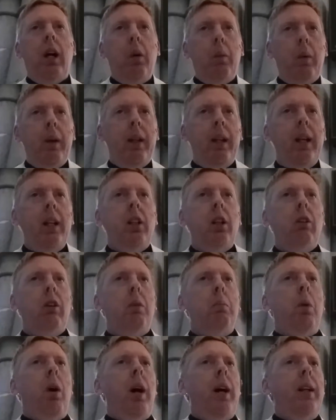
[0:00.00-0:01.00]
And we need to
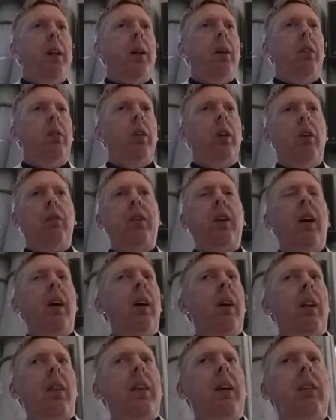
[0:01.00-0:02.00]
remind ourselves,
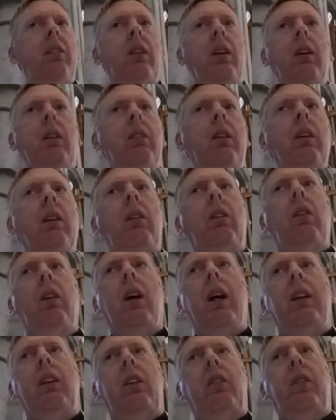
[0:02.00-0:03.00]
this isn't
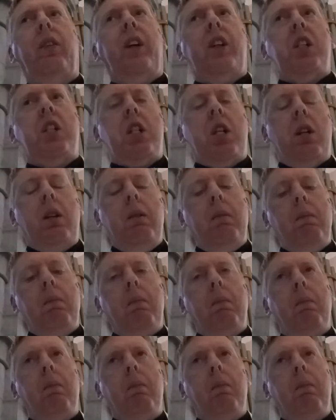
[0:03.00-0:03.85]
science fiction.